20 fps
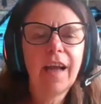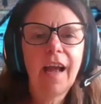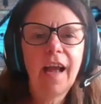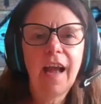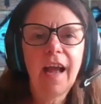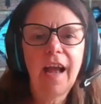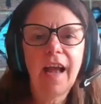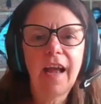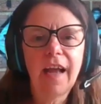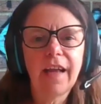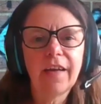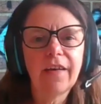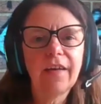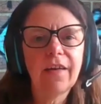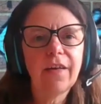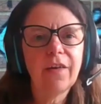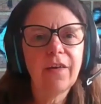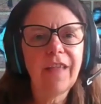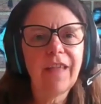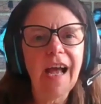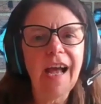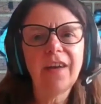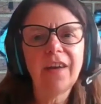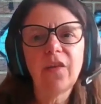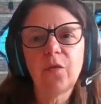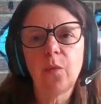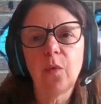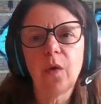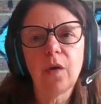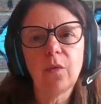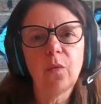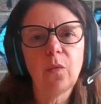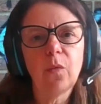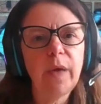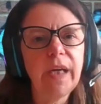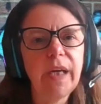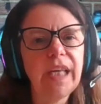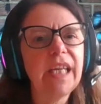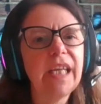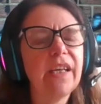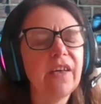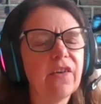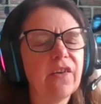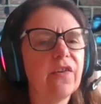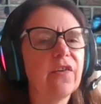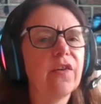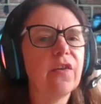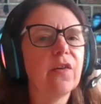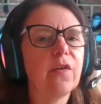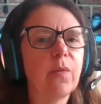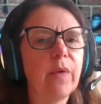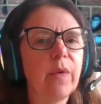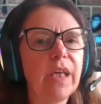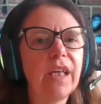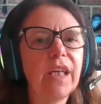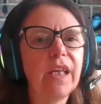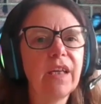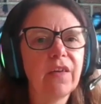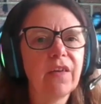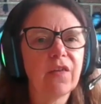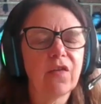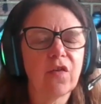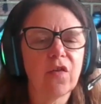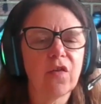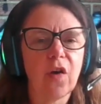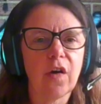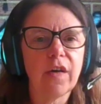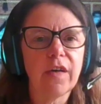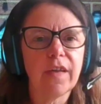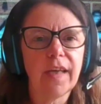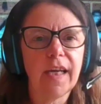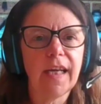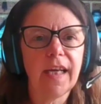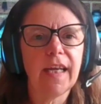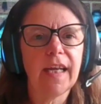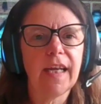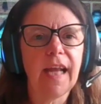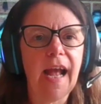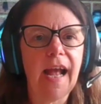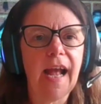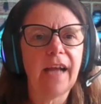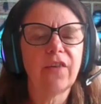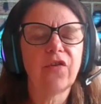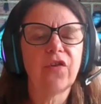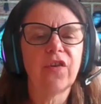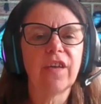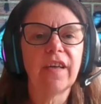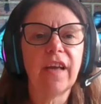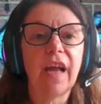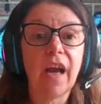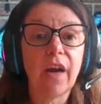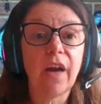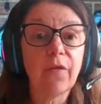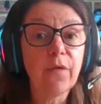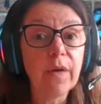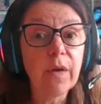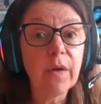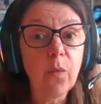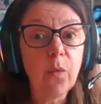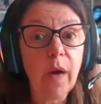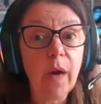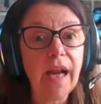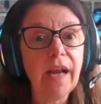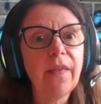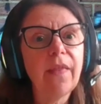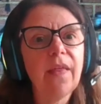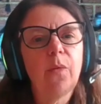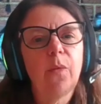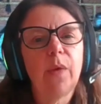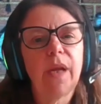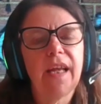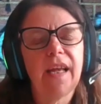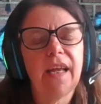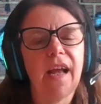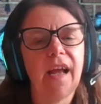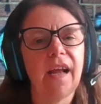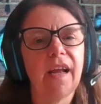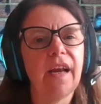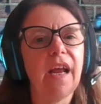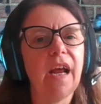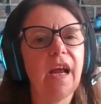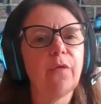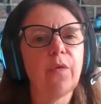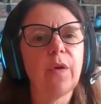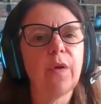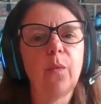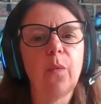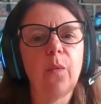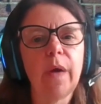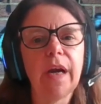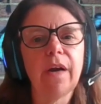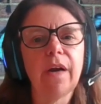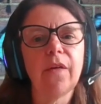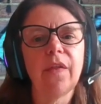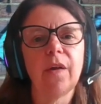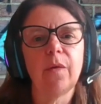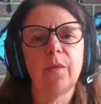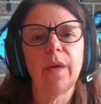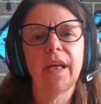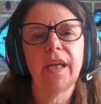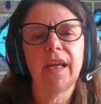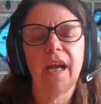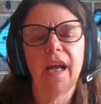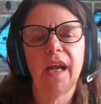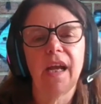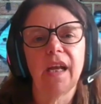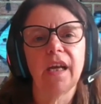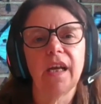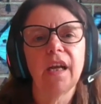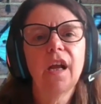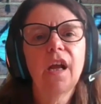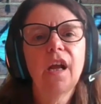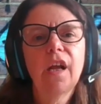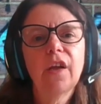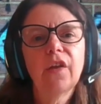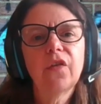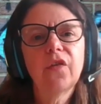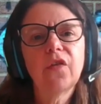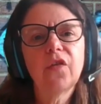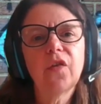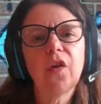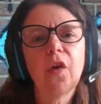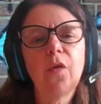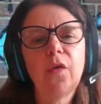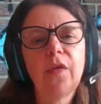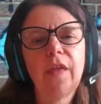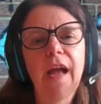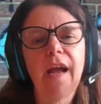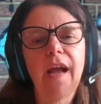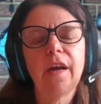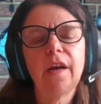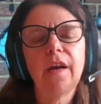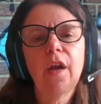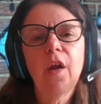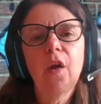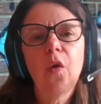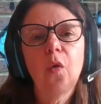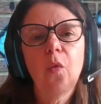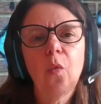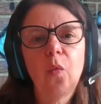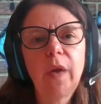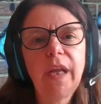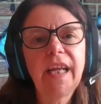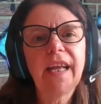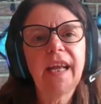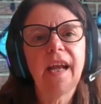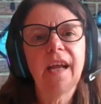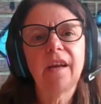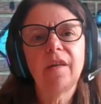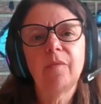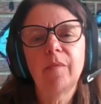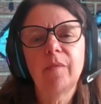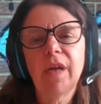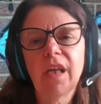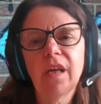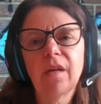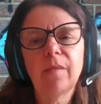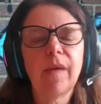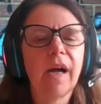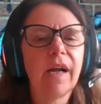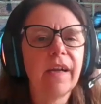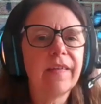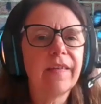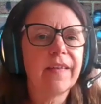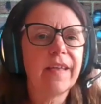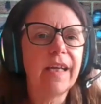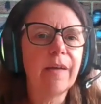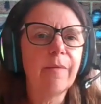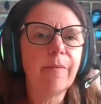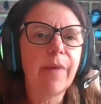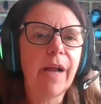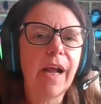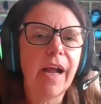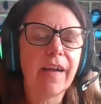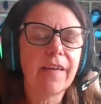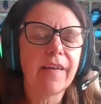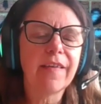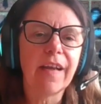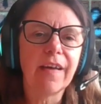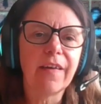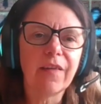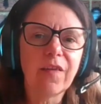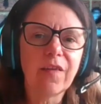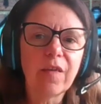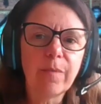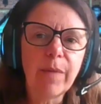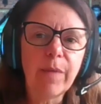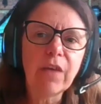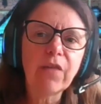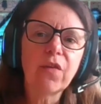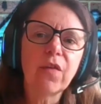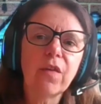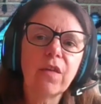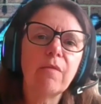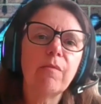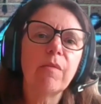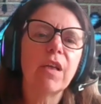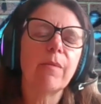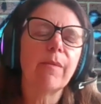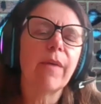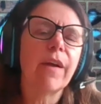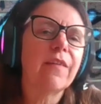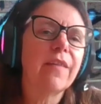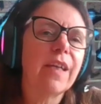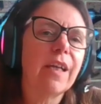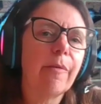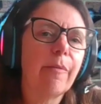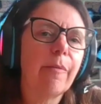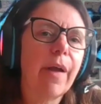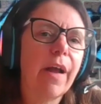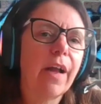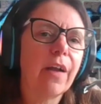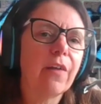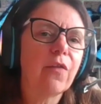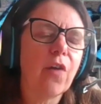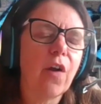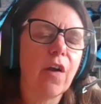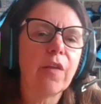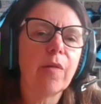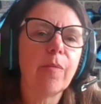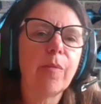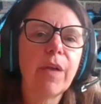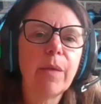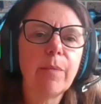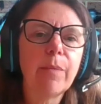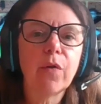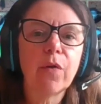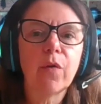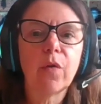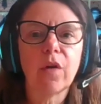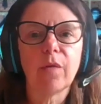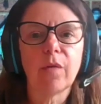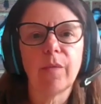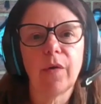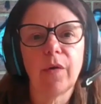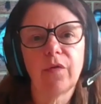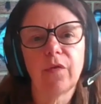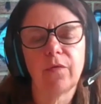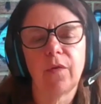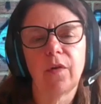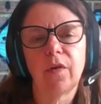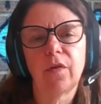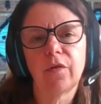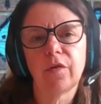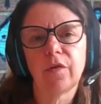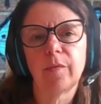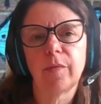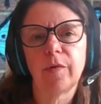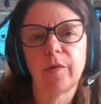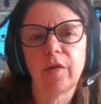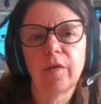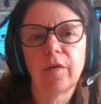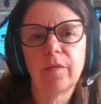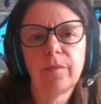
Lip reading: And that is what we need to do. We need to start taking action every way that we can, everywhere that we can, so that we can minimize the impacts, and especially minimize the impacts on the people who are most vulnerable.